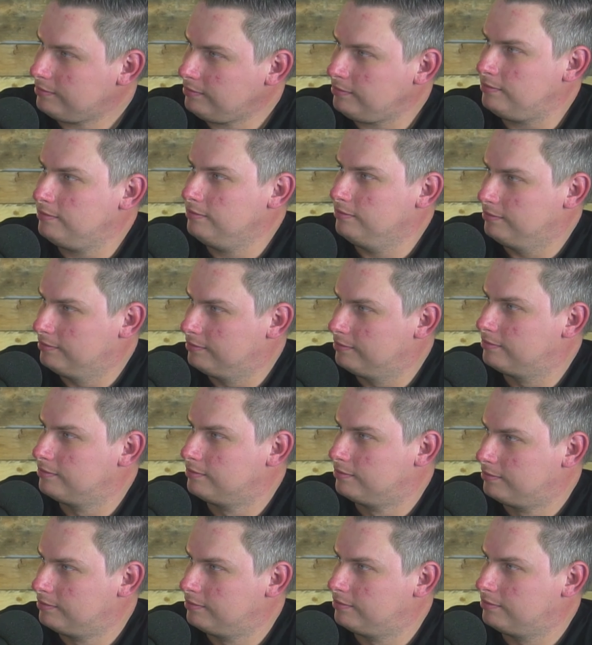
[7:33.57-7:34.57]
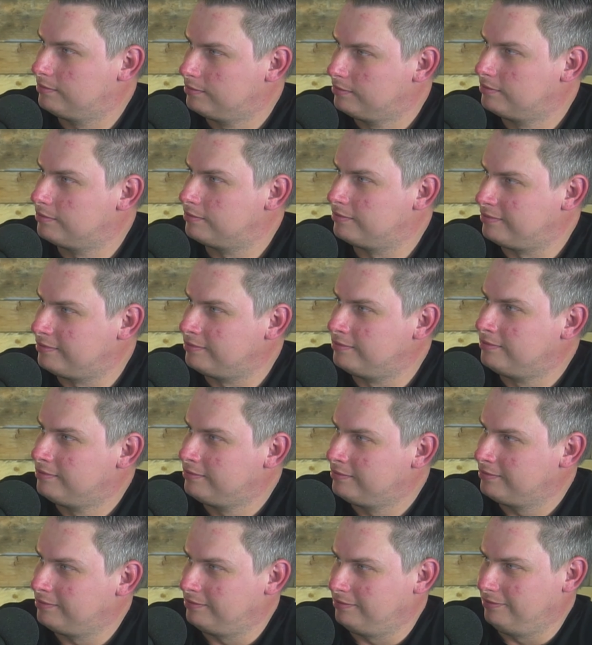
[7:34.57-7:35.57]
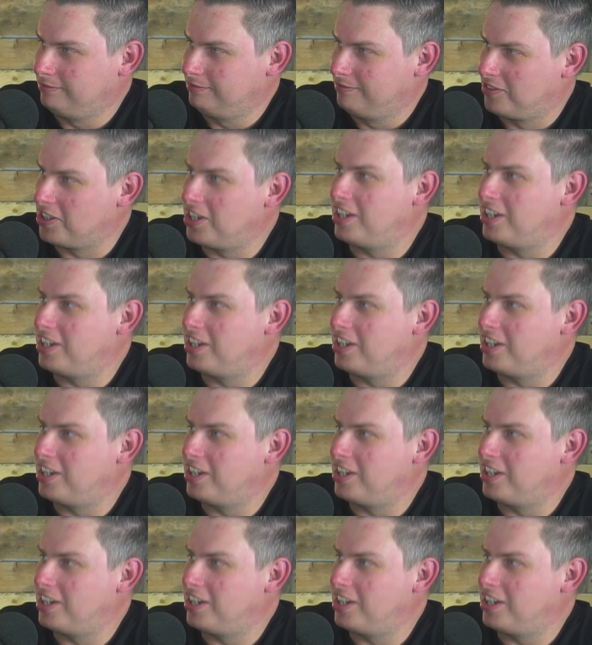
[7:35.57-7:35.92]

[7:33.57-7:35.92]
The person shown says nothing.